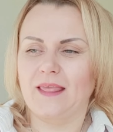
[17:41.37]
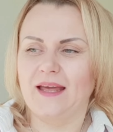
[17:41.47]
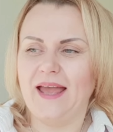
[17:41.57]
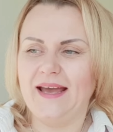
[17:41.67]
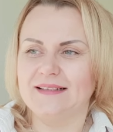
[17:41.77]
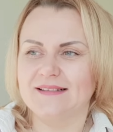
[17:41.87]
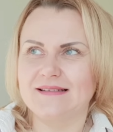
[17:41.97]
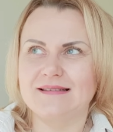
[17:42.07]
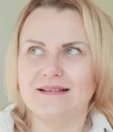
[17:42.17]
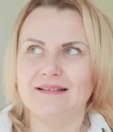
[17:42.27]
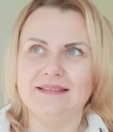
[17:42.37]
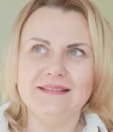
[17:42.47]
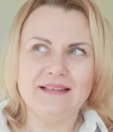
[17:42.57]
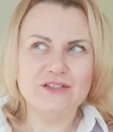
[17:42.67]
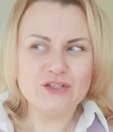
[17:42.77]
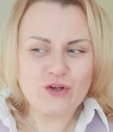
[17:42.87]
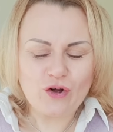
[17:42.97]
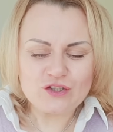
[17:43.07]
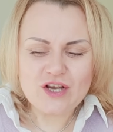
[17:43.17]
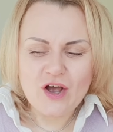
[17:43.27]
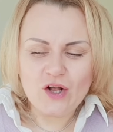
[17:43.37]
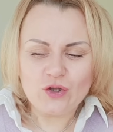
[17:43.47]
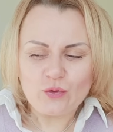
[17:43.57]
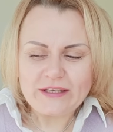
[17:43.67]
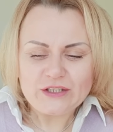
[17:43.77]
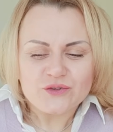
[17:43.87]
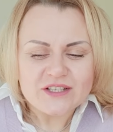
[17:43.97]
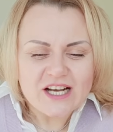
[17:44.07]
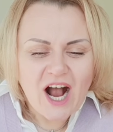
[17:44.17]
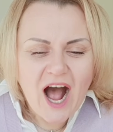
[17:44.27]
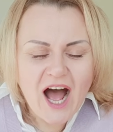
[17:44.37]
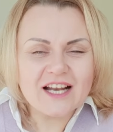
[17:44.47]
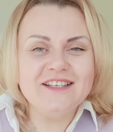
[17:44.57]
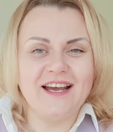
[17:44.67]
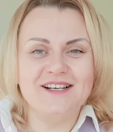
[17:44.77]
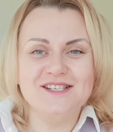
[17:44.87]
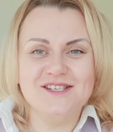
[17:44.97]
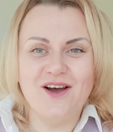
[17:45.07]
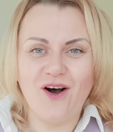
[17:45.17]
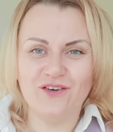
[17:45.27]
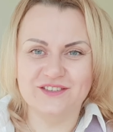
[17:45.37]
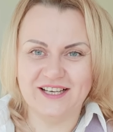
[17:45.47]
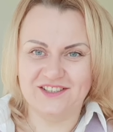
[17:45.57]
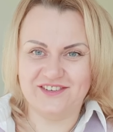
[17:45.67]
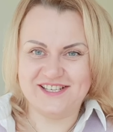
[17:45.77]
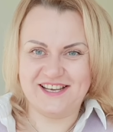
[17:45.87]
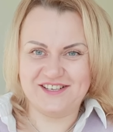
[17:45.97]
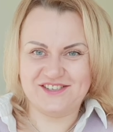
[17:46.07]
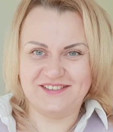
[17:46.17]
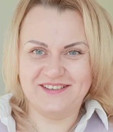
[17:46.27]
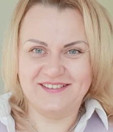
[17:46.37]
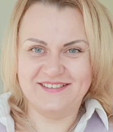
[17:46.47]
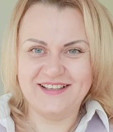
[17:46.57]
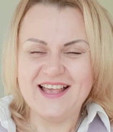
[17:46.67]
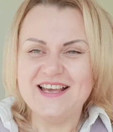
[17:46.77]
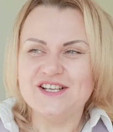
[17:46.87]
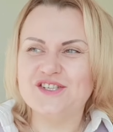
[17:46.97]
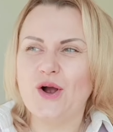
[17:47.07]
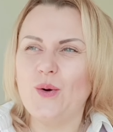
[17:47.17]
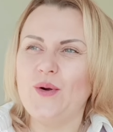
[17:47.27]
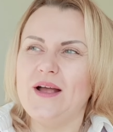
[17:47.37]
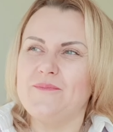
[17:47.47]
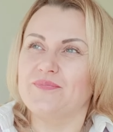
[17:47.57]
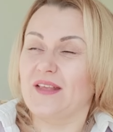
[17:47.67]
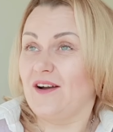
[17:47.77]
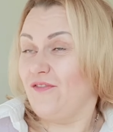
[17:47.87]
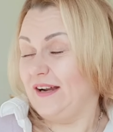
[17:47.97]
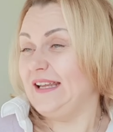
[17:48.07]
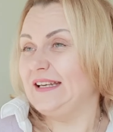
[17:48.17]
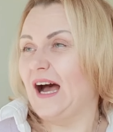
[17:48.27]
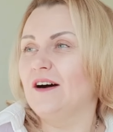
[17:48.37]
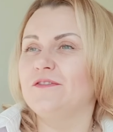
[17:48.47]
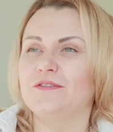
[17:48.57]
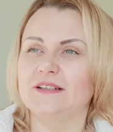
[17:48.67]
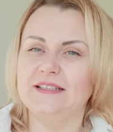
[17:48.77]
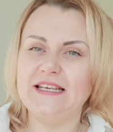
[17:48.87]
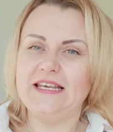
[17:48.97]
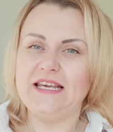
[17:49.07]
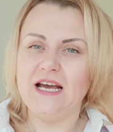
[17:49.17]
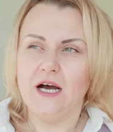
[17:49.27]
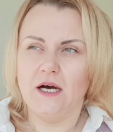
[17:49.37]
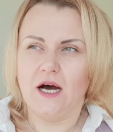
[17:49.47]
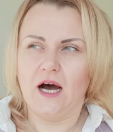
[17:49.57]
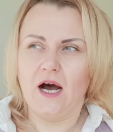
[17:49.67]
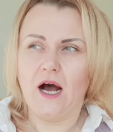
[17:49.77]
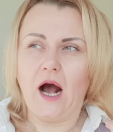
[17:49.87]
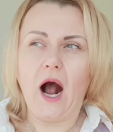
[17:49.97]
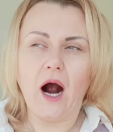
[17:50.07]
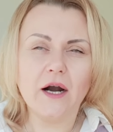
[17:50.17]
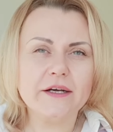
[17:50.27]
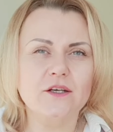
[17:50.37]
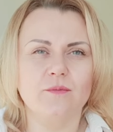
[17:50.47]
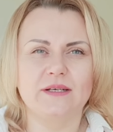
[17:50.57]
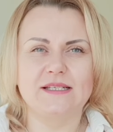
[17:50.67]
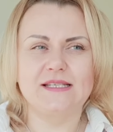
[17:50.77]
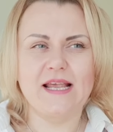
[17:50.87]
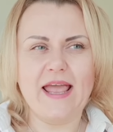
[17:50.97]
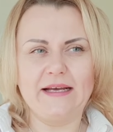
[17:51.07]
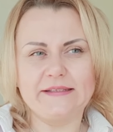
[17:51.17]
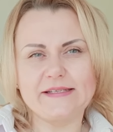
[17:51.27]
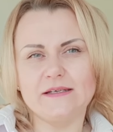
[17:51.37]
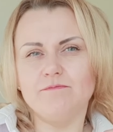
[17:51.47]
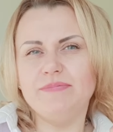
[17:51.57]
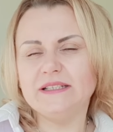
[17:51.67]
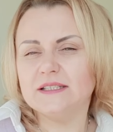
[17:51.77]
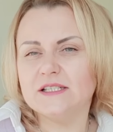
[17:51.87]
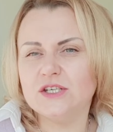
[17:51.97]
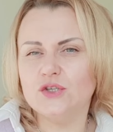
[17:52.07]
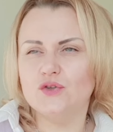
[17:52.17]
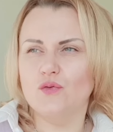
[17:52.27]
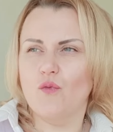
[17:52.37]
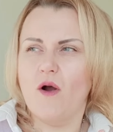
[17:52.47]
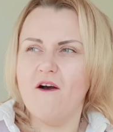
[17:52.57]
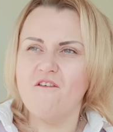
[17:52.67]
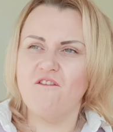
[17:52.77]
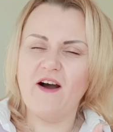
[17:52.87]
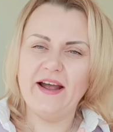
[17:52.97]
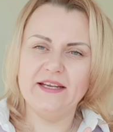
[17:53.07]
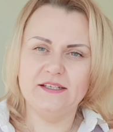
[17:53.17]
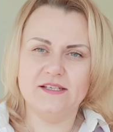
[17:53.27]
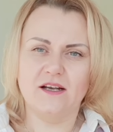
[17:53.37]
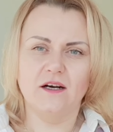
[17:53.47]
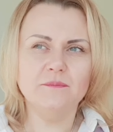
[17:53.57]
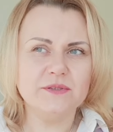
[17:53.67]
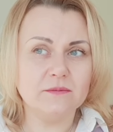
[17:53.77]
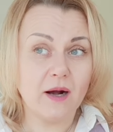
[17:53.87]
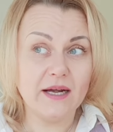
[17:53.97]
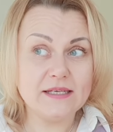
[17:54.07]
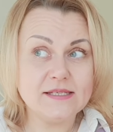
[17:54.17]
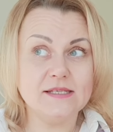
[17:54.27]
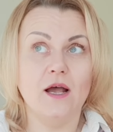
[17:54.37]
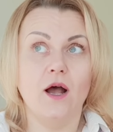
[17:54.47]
and do not look into the context of the conversation. So, funny enough, the arguments and ability to find compromise